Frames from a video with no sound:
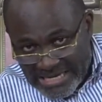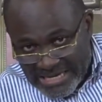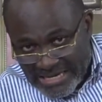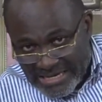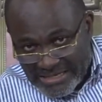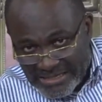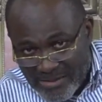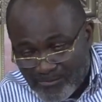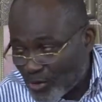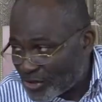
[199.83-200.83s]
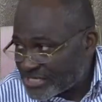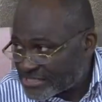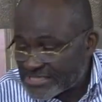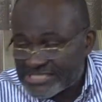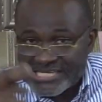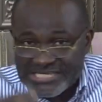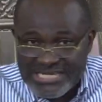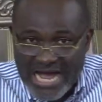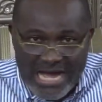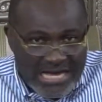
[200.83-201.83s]
uh, employees, change
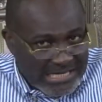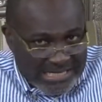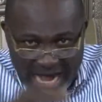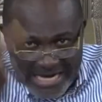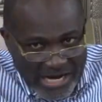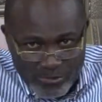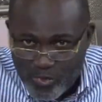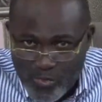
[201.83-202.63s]
here, Ghana will